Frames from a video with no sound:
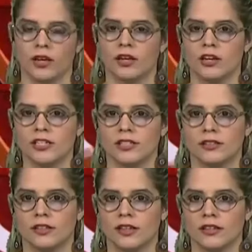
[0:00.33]
In
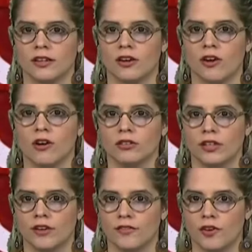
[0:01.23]
Argentina, there are
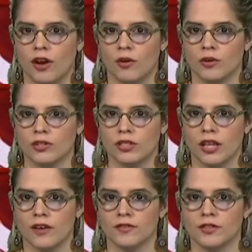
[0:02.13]
only a few hours
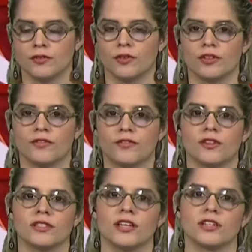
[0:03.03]
left for the
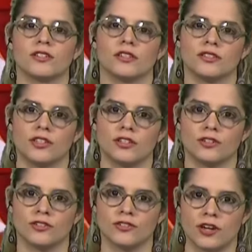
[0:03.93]
first national
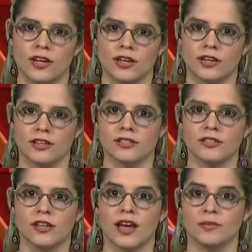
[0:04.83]
general strike
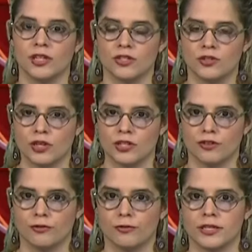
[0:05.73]
against the
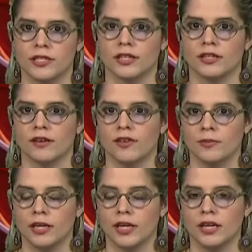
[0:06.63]
administration of President Javier
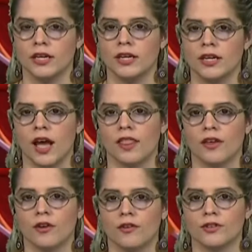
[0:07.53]
Milei, and
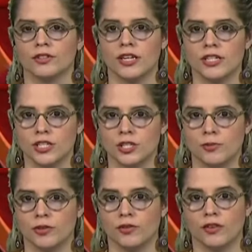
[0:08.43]
the confrontations
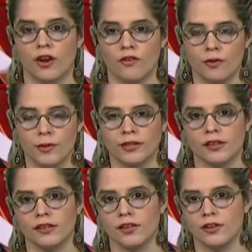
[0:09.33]
between the government
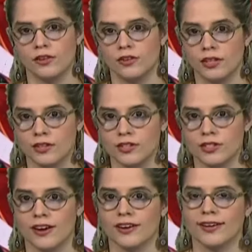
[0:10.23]
and the union
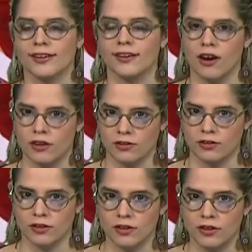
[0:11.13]
leaders are getting hotter.